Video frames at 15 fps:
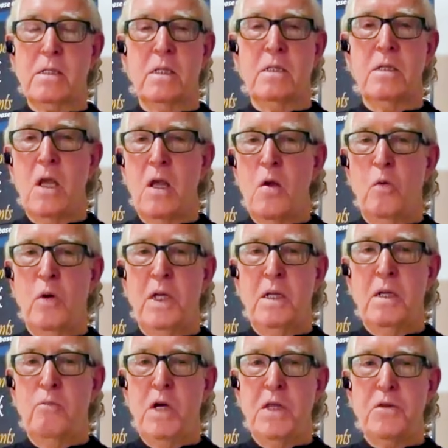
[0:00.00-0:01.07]
I said,
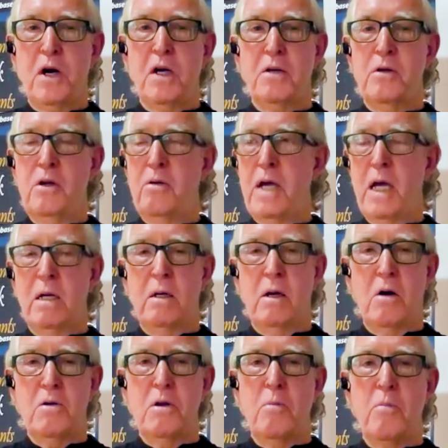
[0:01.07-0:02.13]
we thought you
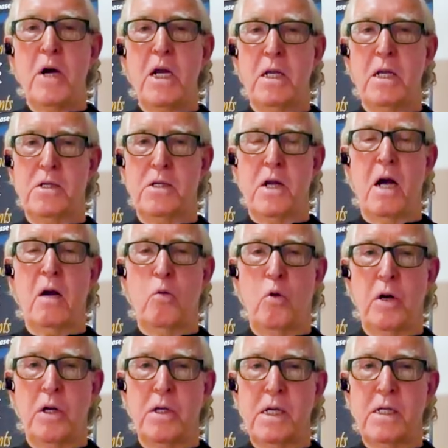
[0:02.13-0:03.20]
had all your money in stock
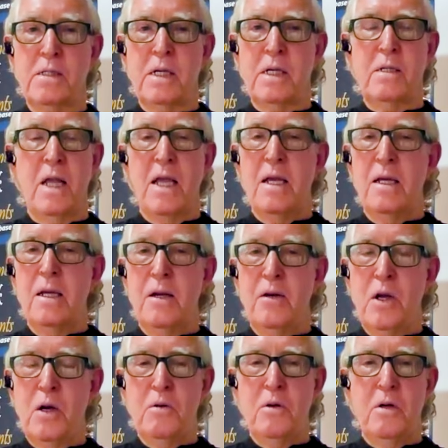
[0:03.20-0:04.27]
warrants." I said,
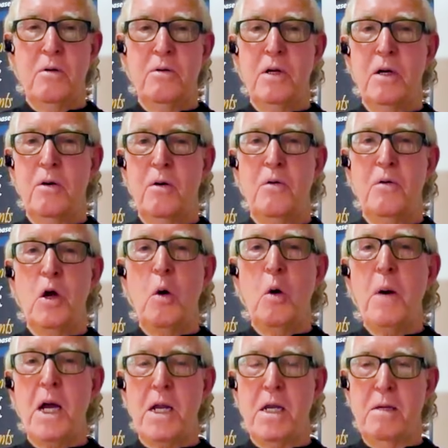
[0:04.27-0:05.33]
No.
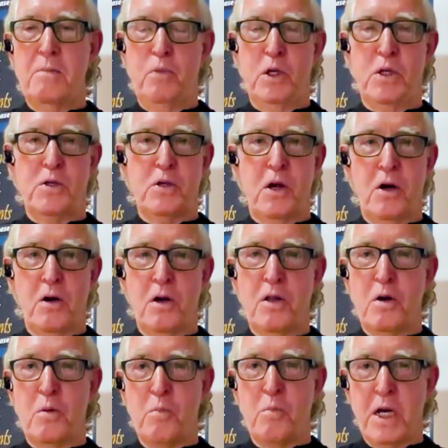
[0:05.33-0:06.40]
Nobody puts
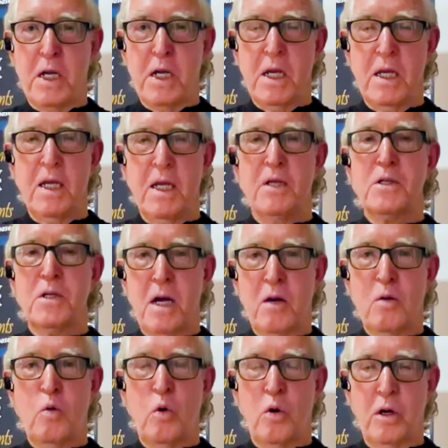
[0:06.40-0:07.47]
all their money in
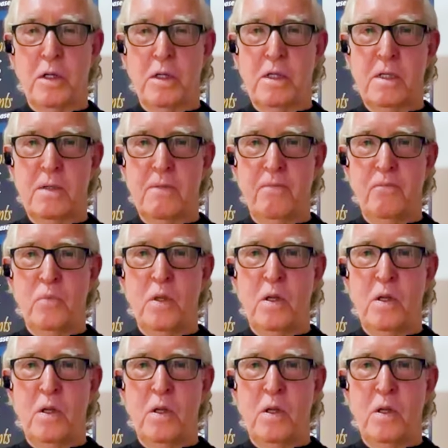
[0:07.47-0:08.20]
stock warrants.